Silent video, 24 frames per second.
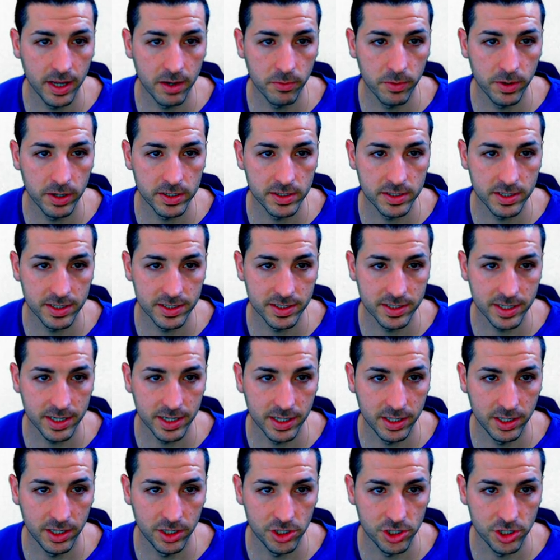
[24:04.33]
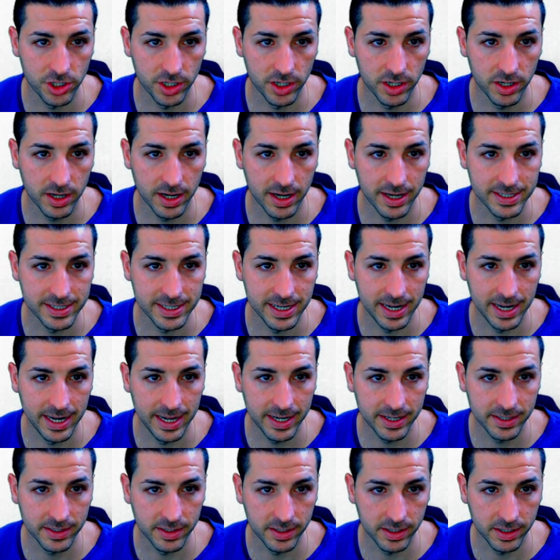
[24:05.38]
where it says strategic, I
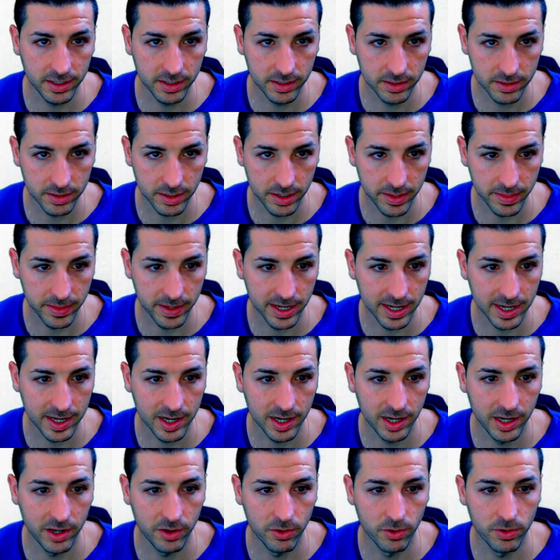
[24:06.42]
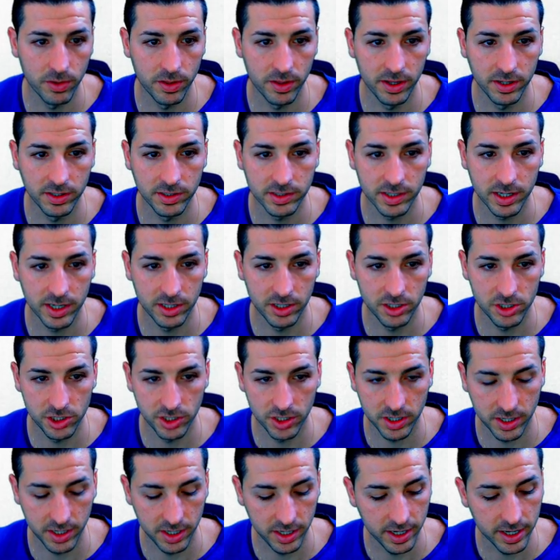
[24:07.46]
select it and then I click on this strategic
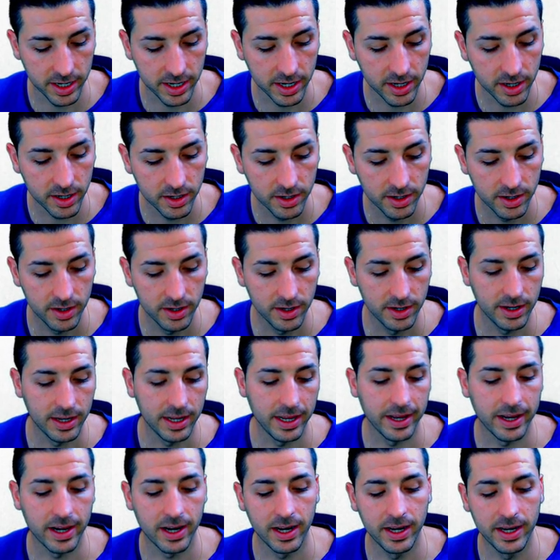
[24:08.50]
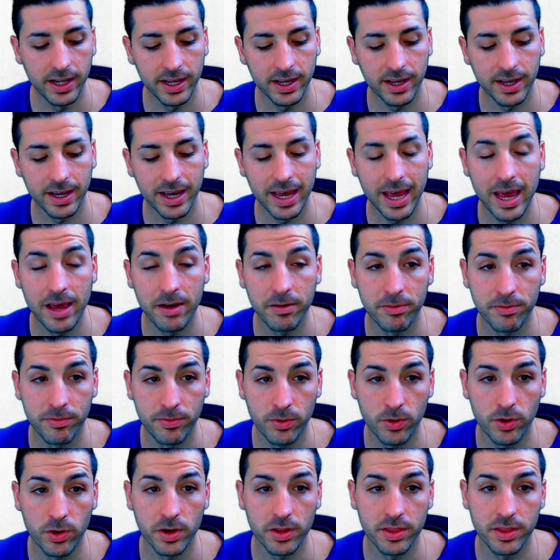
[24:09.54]
here. I click
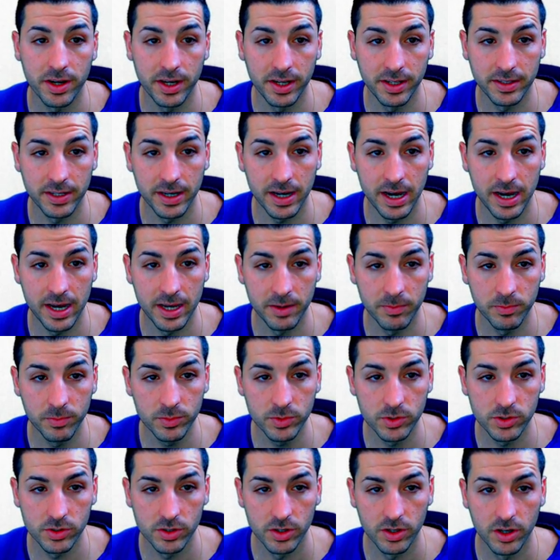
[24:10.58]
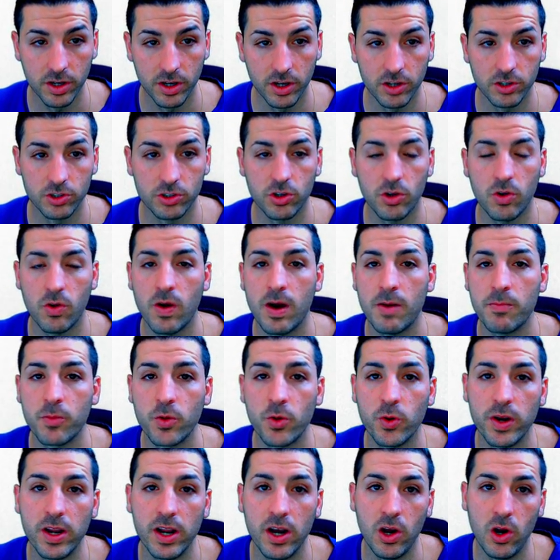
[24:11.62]
F4 3 times. So I'm
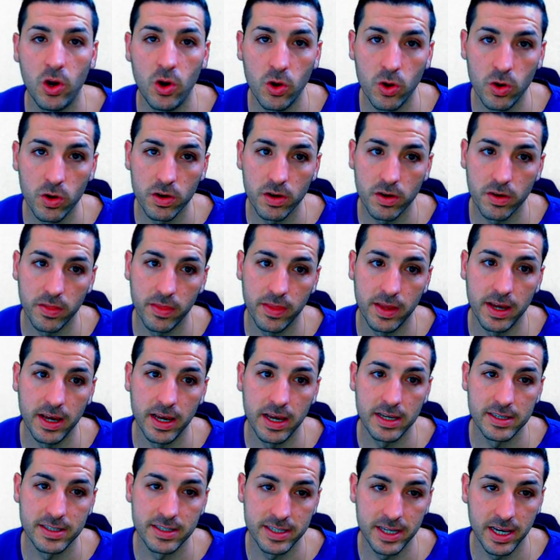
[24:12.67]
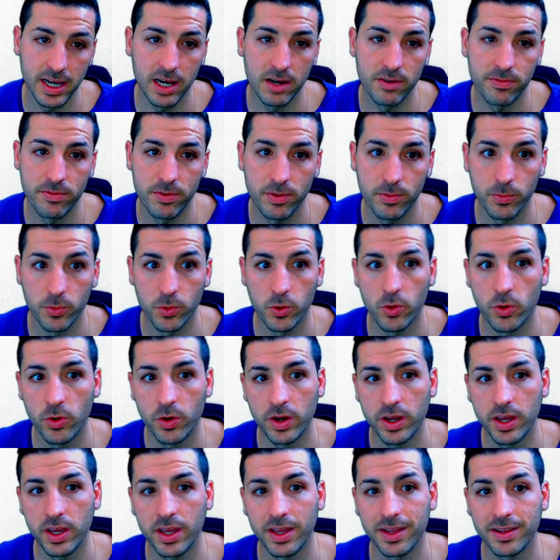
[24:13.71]
going to lock the cell from
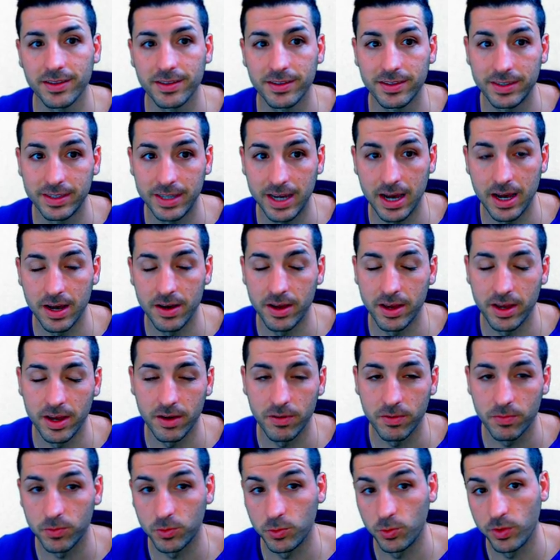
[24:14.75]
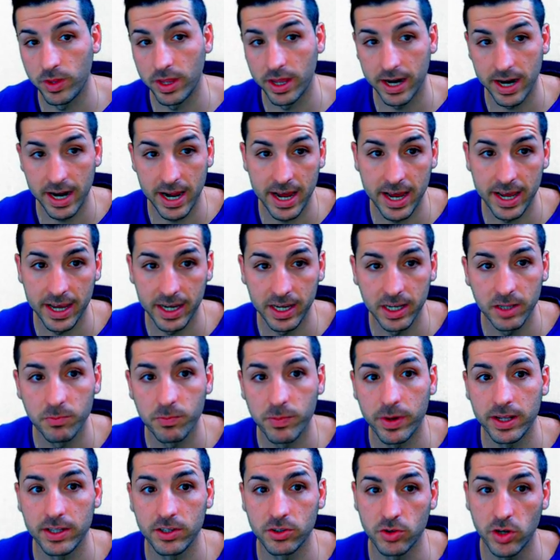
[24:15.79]
going to the right,
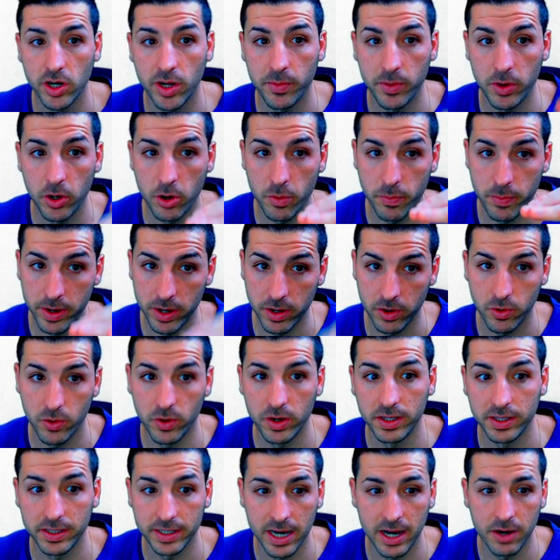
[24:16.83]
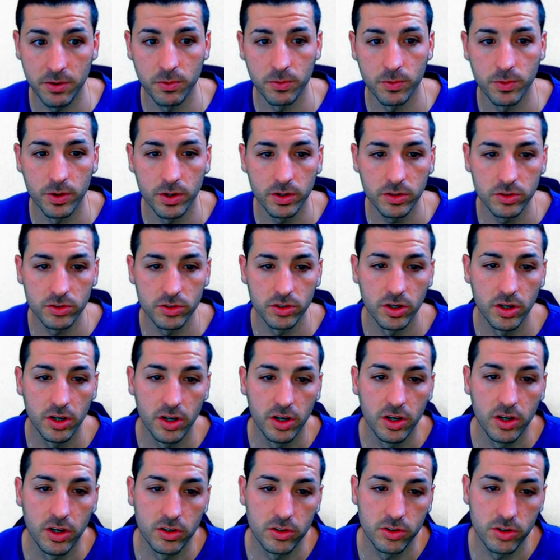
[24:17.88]
but it's going to be open going downwards.
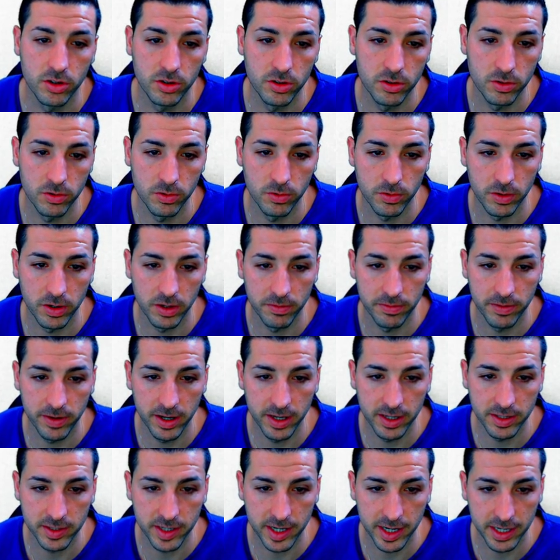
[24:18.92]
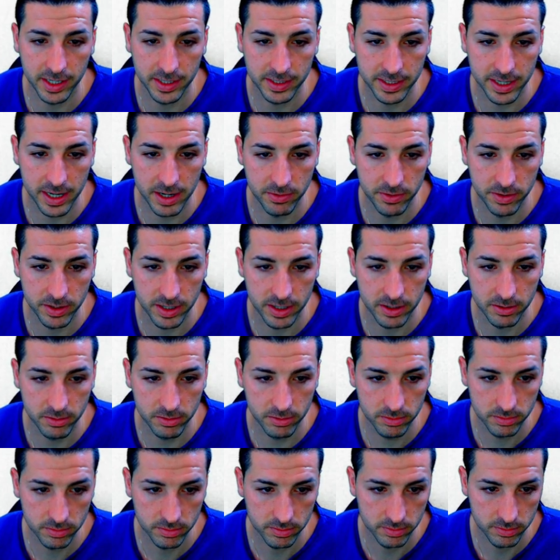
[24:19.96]
So if I drag it down
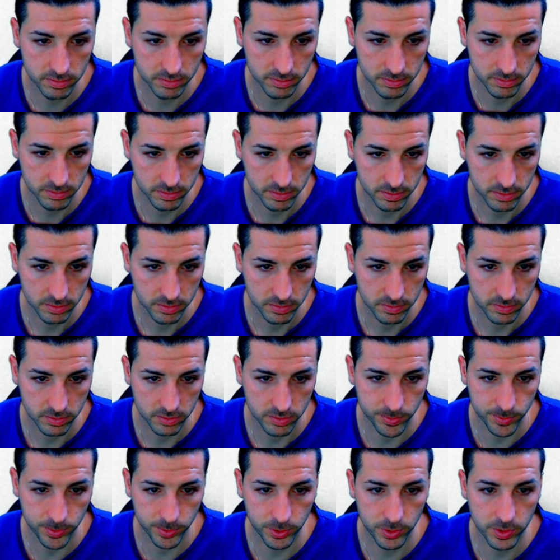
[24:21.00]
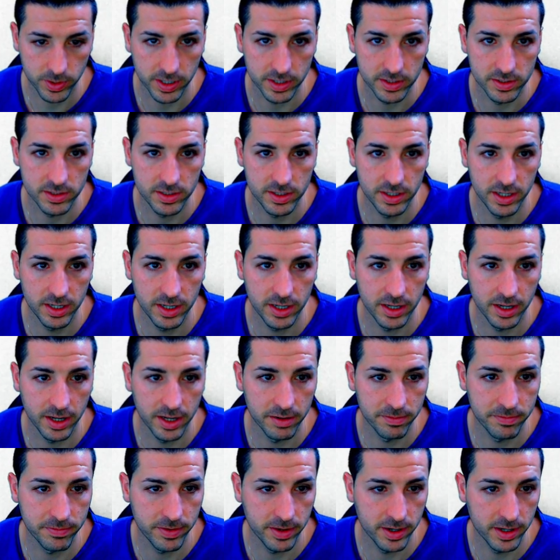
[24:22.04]
now, what you can see, it
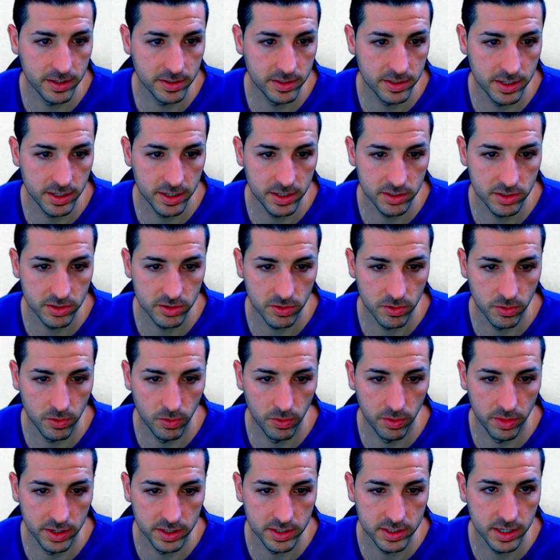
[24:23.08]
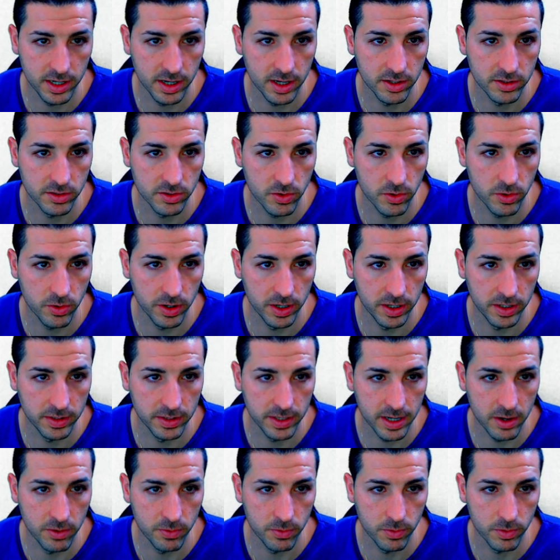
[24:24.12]
references all the cells going
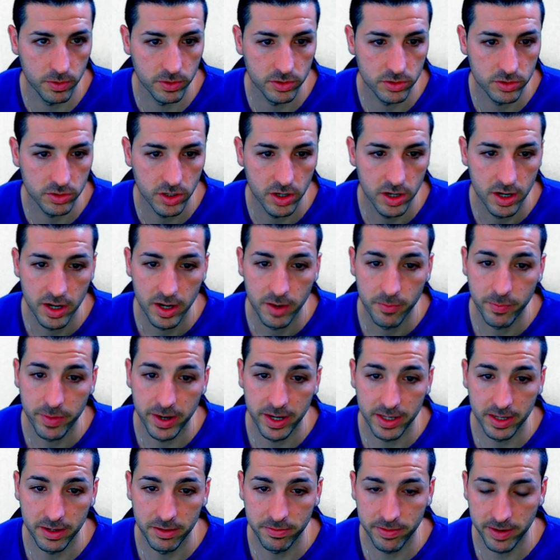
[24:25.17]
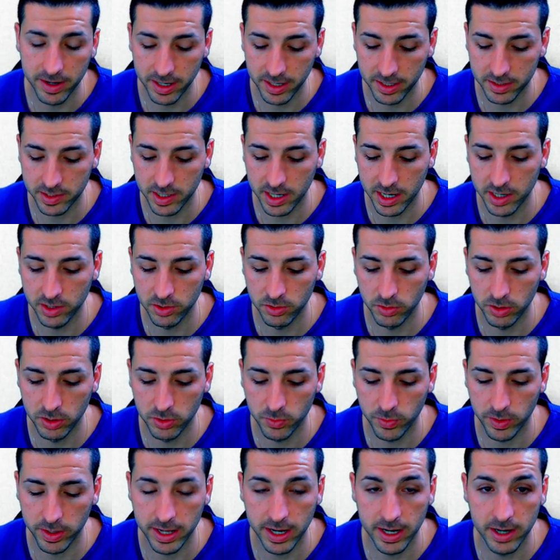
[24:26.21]
downwards. But if I try and do it
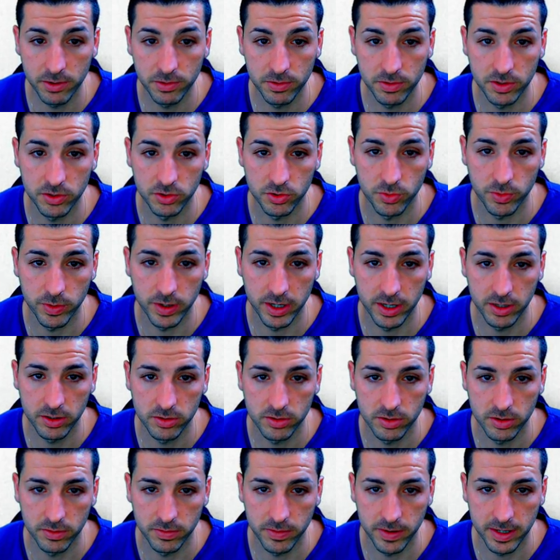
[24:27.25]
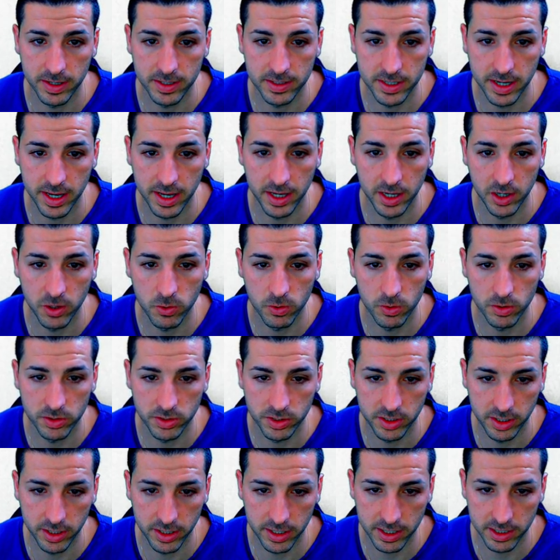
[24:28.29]
without this way, so if I say equals
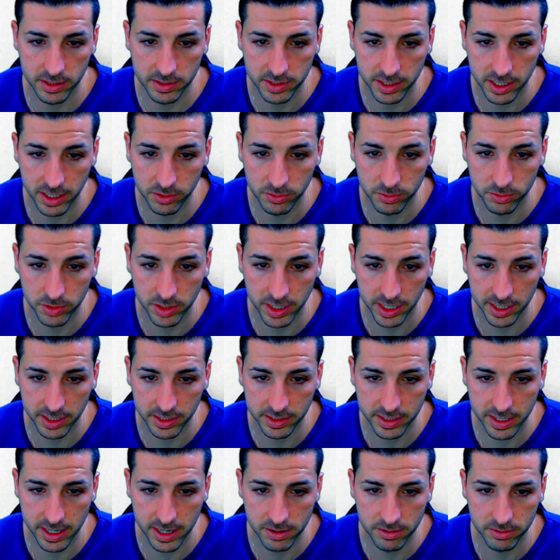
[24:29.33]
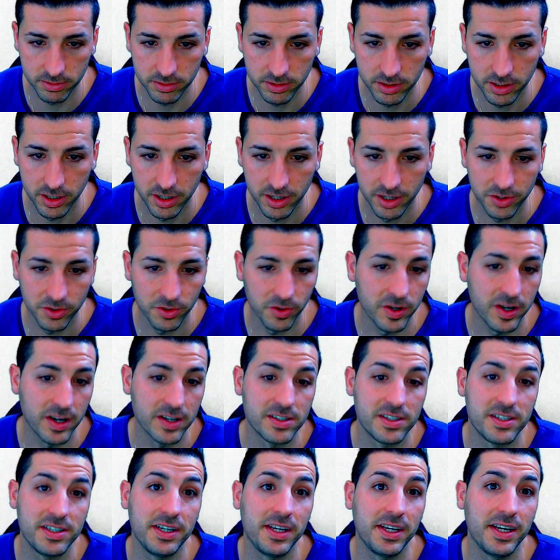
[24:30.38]
here and try to drag it down, you can
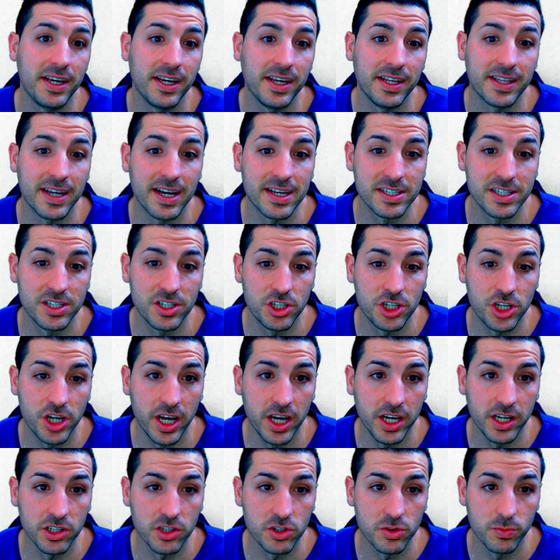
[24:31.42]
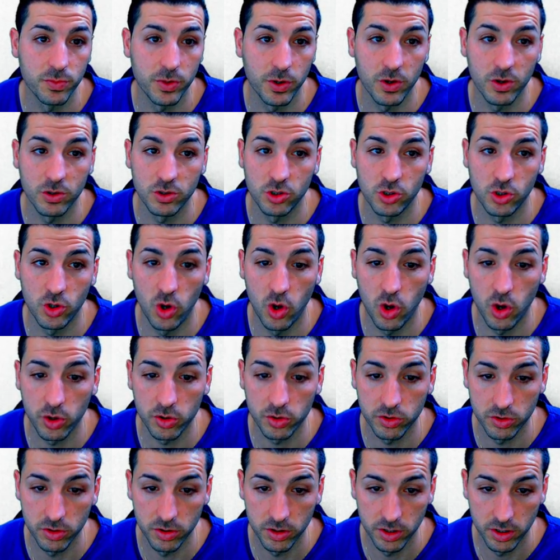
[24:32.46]
see it doesn't change because it's
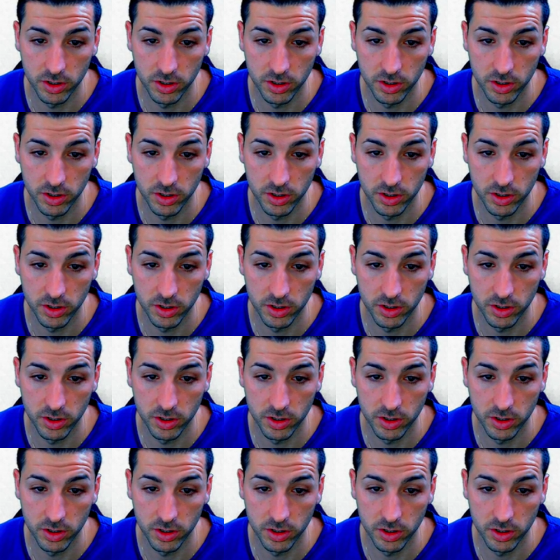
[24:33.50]
locked.